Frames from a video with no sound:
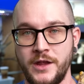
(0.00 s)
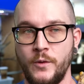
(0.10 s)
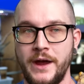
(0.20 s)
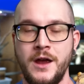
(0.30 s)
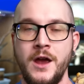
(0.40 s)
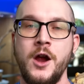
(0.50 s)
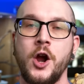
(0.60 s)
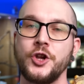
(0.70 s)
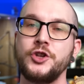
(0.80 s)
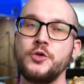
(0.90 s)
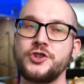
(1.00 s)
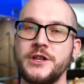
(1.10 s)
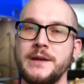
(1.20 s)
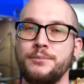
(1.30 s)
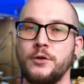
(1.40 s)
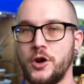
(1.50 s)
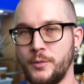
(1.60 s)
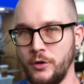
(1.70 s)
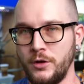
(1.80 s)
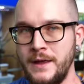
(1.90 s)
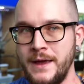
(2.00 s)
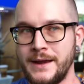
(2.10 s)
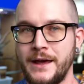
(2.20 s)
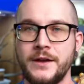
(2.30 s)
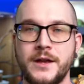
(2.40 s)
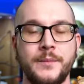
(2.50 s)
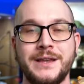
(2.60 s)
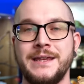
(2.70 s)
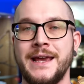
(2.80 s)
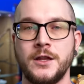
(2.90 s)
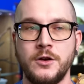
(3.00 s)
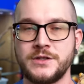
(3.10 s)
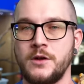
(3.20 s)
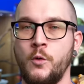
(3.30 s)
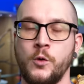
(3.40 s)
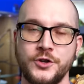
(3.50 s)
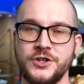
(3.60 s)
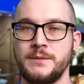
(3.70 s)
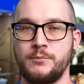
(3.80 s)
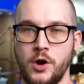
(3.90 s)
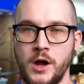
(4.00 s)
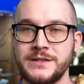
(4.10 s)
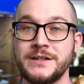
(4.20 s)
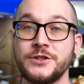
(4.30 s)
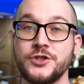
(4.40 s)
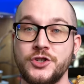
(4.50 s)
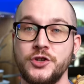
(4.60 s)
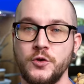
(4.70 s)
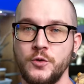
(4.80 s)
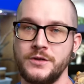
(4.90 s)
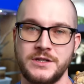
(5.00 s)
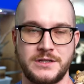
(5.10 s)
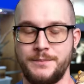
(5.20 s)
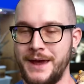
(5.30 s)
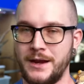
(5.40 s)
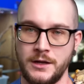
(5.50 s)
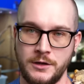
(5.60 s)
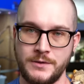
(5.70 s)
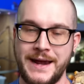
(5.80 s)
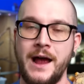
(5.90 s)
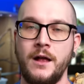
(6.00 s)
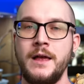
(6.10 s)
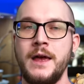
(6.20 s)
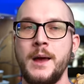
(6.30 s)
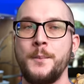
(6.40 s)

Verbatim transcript: by the way, are usually purple. Now, they come in yellows and oranges and bronzes too, just depending on locale.